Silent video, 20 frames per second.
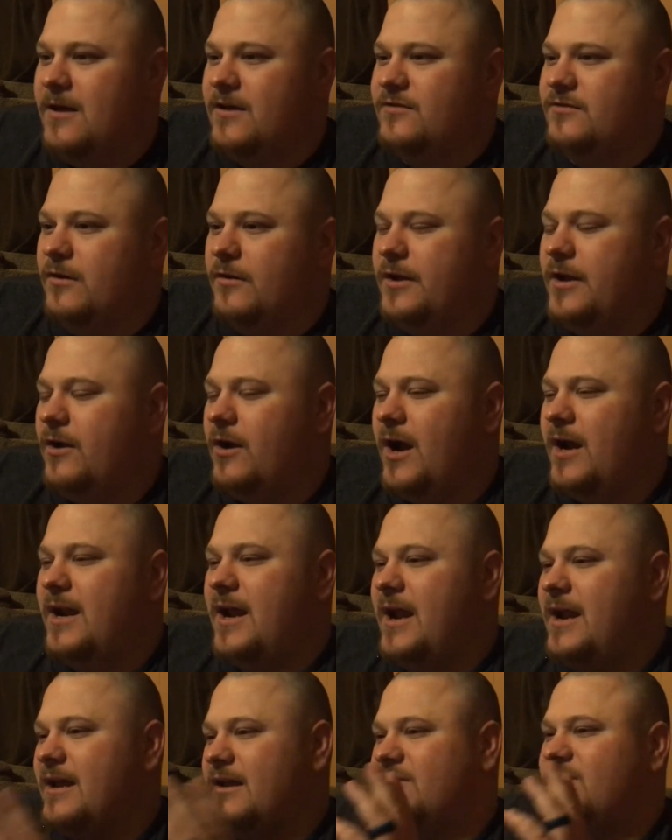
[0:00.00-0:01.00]
So here on
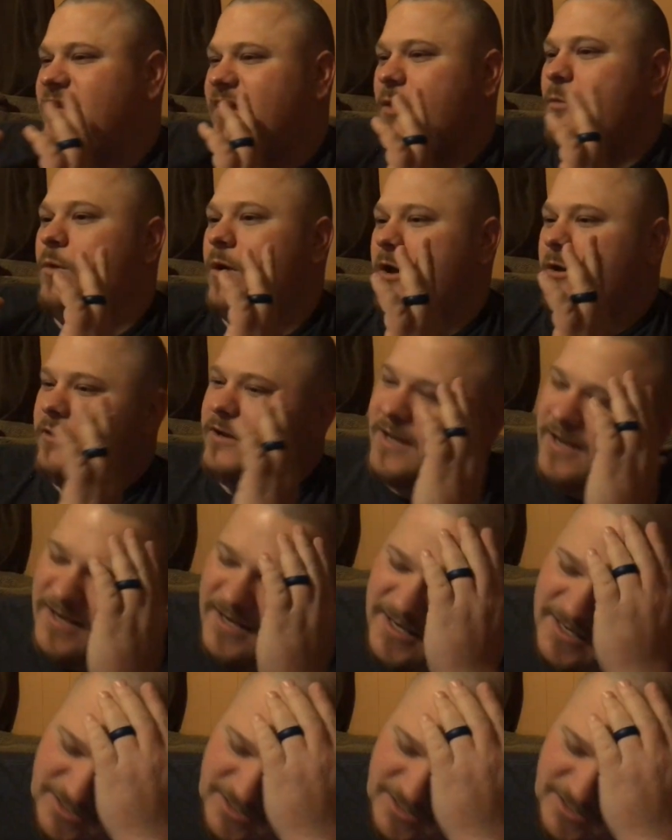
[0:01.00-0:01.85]
NXT, we are getting